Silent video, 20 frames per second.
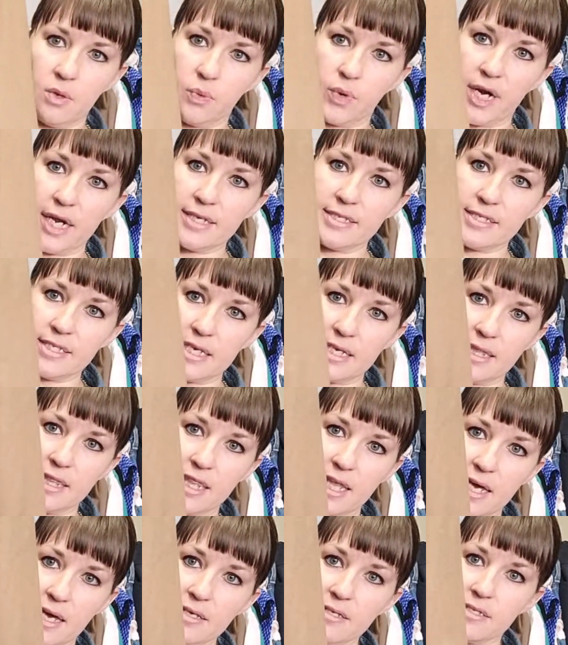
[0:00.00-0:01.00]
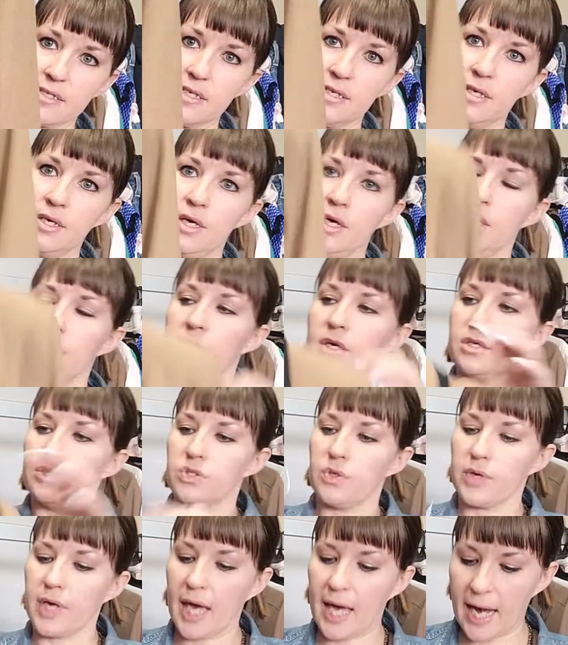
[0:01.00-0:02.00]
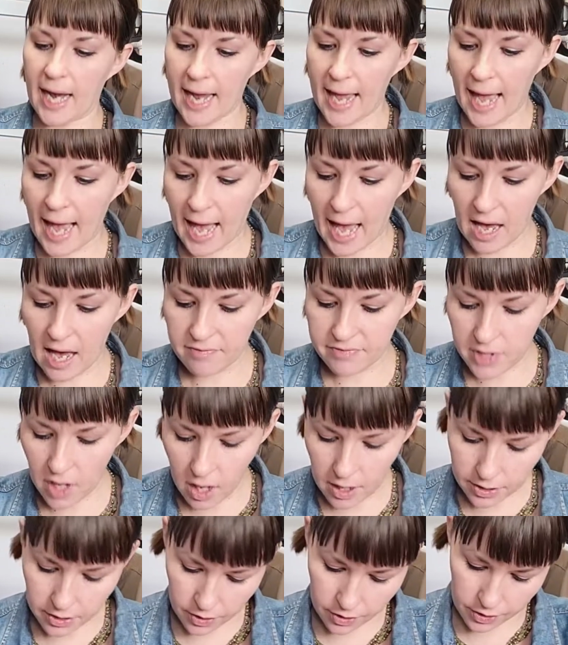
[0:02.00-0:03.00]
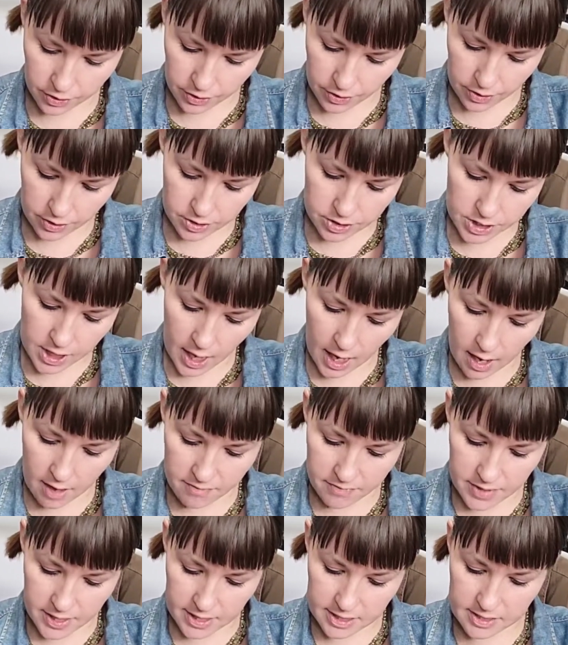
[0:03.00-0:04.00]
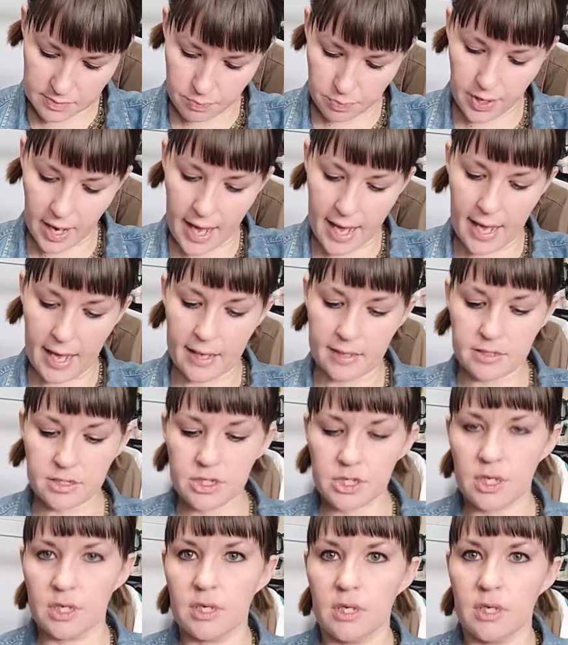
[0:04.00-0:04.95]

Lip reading: when I seen this. So again, I have not heard of this brand,